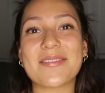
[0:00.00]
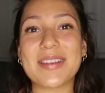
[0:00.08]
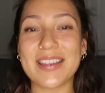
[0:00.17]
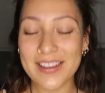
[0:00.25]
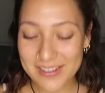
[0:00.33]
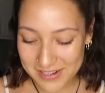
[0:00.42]

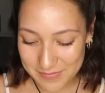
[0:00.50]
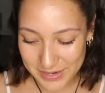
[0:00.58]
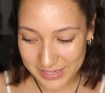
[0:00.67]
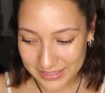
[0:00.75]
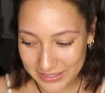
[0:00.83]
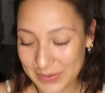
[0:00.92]
We're going to
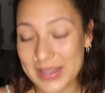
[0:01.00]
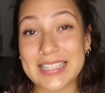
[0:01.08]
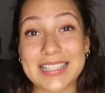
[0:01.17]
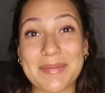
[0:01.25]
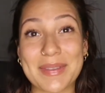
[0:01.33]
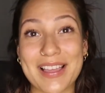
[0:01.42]
be doing
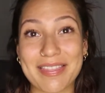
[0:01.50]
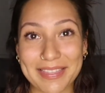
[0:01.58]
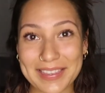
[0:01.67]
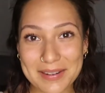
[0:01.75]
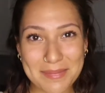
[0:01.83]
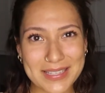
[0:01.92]
something a
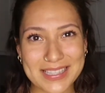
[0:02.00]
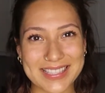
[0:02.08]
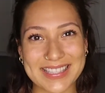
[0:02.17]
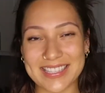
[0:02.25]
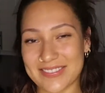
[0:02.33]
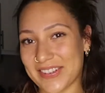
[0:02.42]
little bit
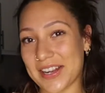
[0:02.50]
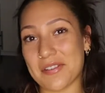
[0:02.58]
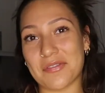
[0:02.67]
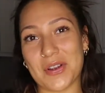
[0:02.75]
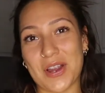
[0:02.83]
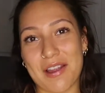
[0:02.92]

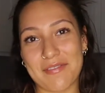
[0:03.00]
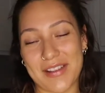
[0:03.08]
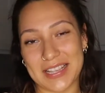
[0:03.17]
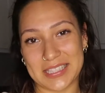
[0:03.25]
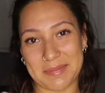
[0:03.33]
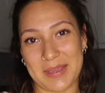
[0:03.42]
different for our
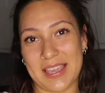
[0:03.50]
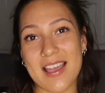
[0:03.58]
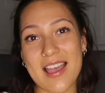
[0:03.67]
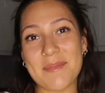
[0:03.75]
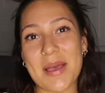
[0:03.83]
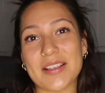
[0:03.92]
recipe.
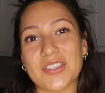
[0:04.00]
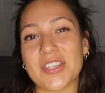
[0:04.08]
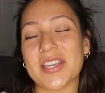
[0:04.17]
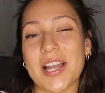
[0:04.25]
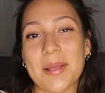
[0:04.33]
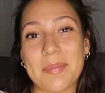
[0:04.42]
I'm
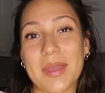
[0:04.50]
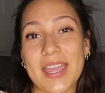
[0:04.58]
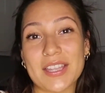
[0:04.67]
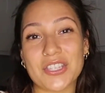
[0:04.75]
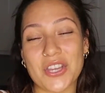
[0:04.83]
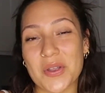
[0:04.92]
actually going to
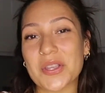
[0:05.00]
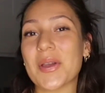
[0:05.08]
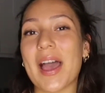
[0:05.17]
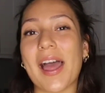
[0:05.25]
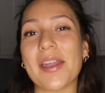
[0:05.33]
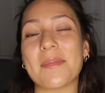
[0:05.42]
be showing
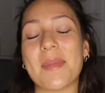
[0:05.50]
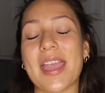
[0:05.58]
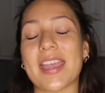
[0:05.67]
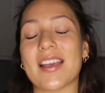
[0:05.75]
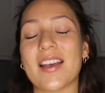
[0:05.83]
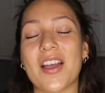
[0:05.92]
you how to
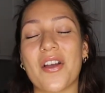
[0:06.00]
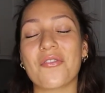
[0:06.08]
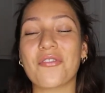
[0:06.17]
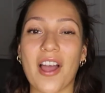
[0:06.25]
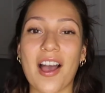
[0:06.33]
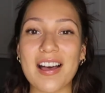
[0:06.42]
make
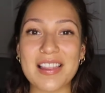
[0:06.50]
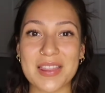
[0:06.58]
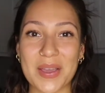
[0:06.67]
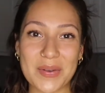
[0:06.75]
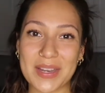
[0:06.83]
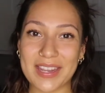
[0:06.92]
raw
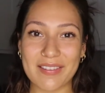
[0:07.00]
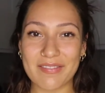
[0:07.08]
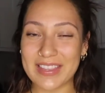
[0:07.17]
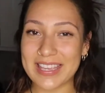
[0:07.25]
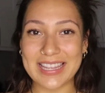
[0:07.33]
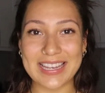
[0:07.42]
loaded
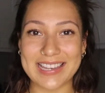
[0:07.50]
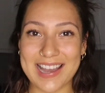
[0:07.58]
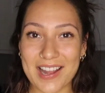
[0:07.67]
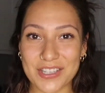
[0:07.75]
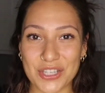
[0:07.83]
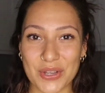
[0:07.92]
vegan
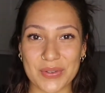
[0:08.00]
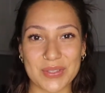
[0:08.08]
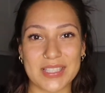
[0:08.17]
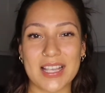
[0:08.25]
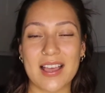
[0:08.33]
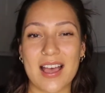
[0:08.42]

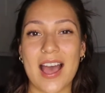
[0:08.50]
nachos.